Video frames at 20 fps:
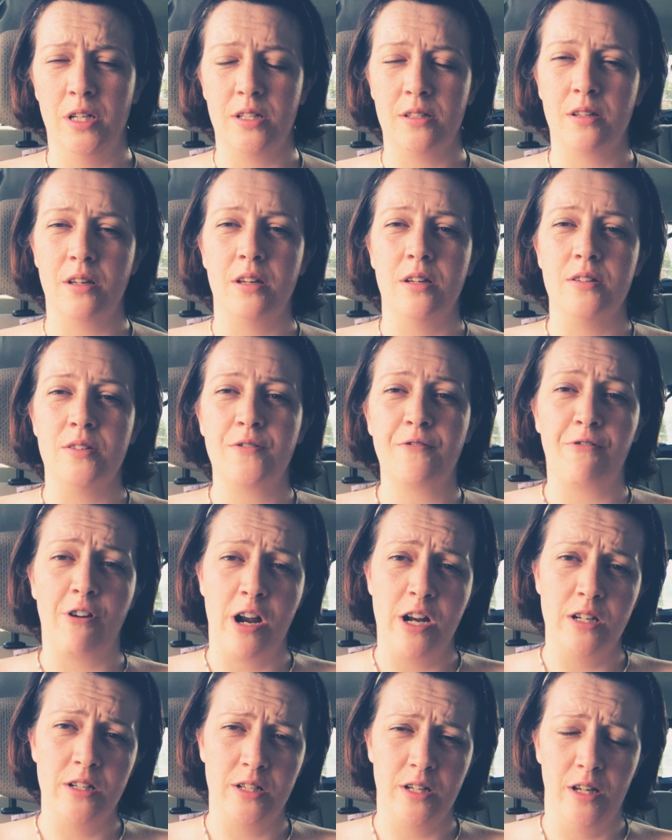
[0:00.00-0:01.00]
is his
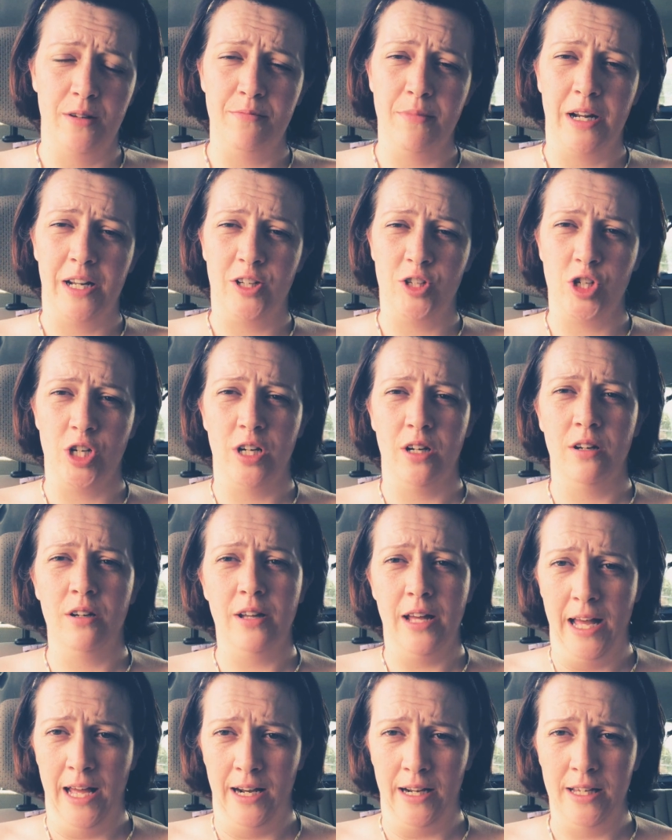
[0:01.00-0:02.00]
friend and manager,
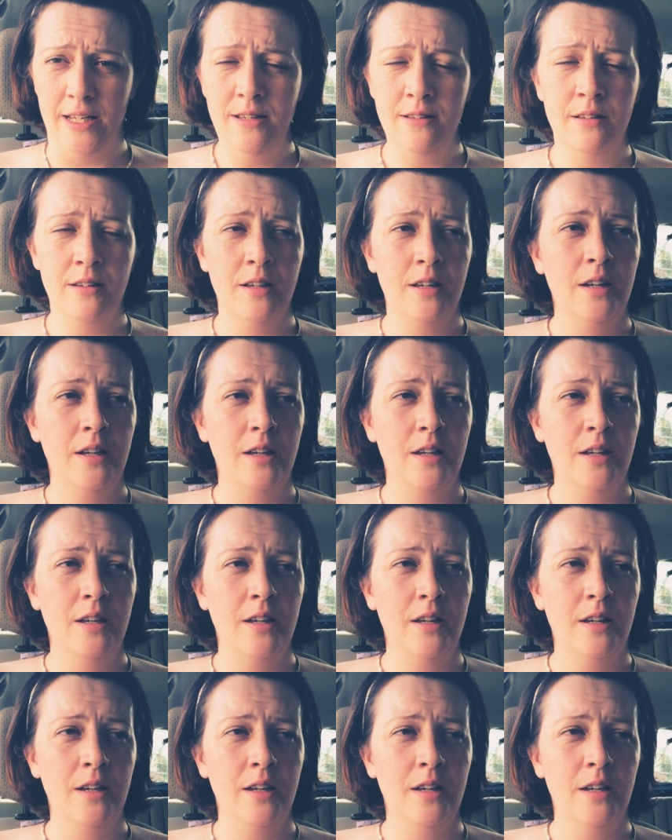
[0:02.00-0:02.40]
Ellie.